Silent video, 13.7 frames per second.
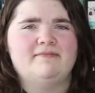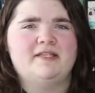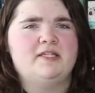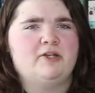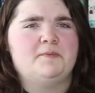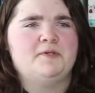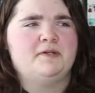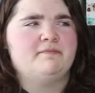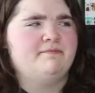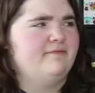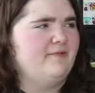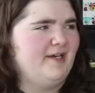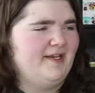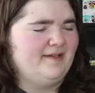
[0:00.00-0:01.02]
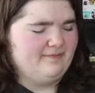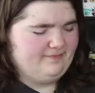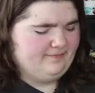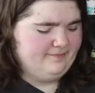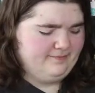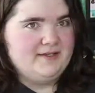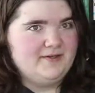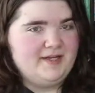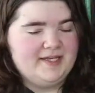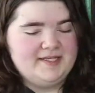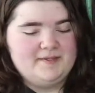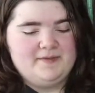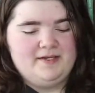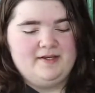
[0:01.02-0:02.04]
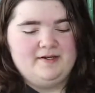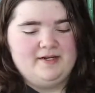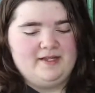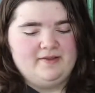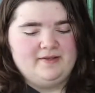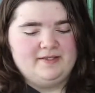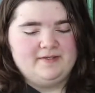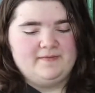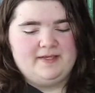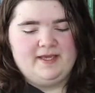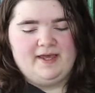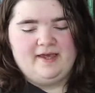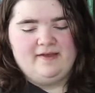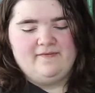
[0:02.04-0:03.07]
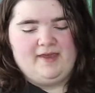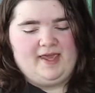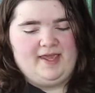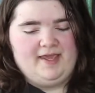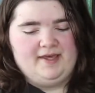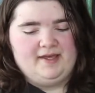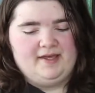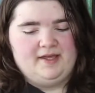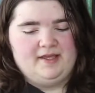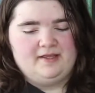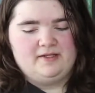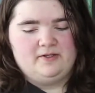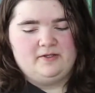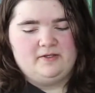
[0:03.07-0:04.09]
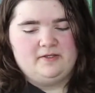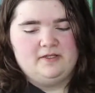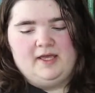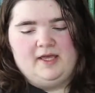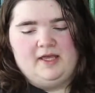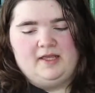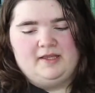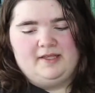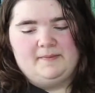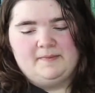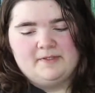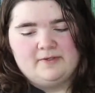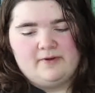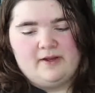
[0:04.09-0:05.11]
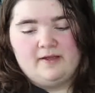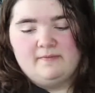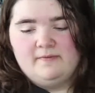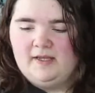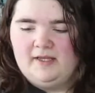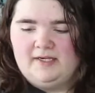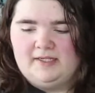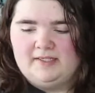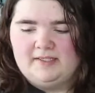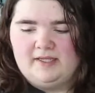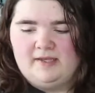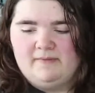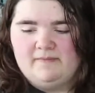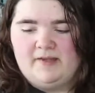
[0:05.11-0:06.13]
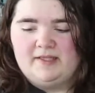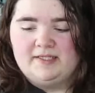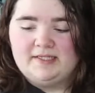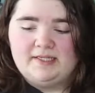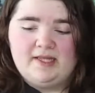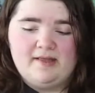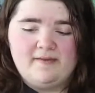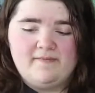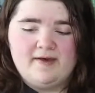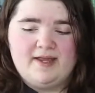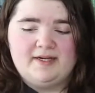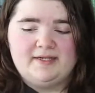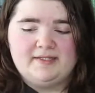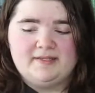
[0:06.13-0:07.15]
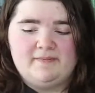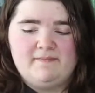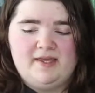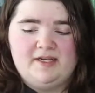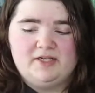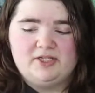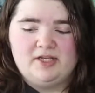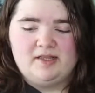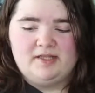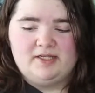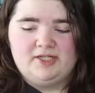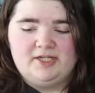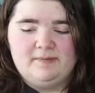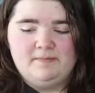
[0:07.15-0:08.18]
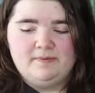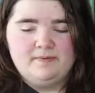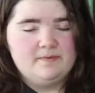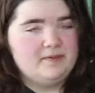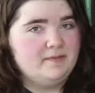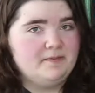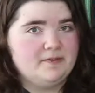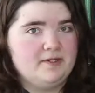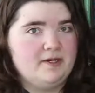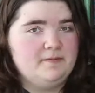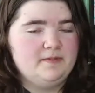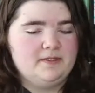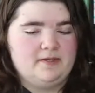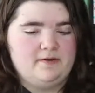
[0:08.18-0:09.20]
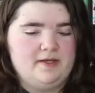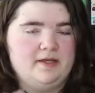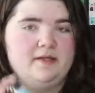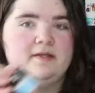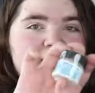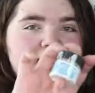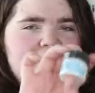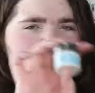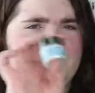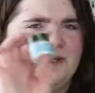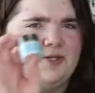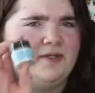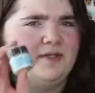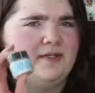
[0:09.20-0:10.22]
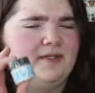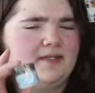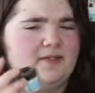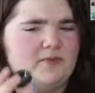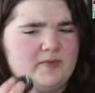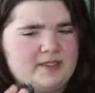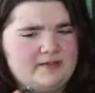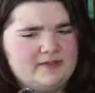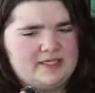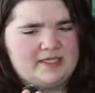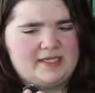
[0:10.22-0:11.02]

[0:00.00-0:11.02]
description, right? So next up in here, it looks like we have a uh, little uh, lip scrub, and it's uh, Bella's Lullaby, and it's a mint chocolate chip lip scrub. So uh, I'll take a picture of this because it's really, really